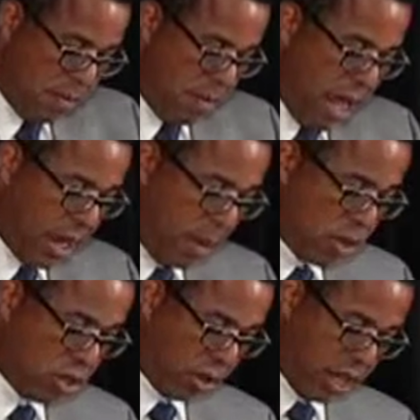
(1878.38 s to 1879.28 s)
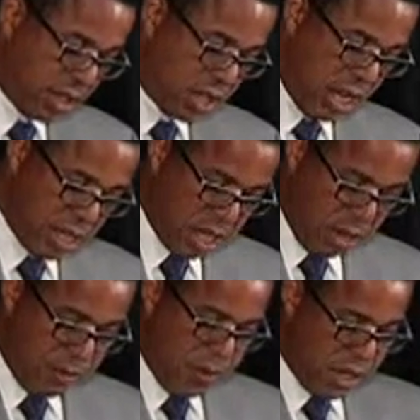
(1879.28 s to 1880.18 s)
my laboratory at
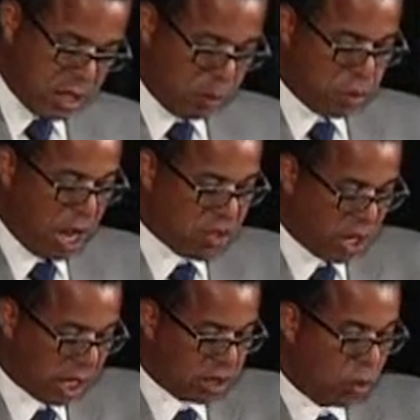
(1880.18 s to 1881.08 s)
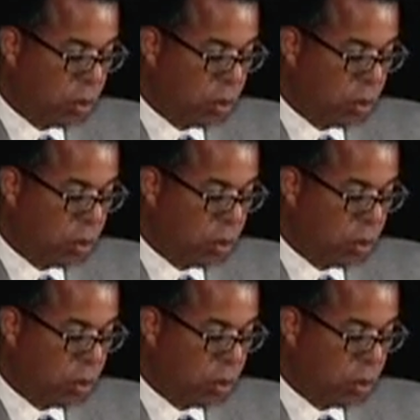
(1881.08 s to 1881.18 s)
Sandia funded a project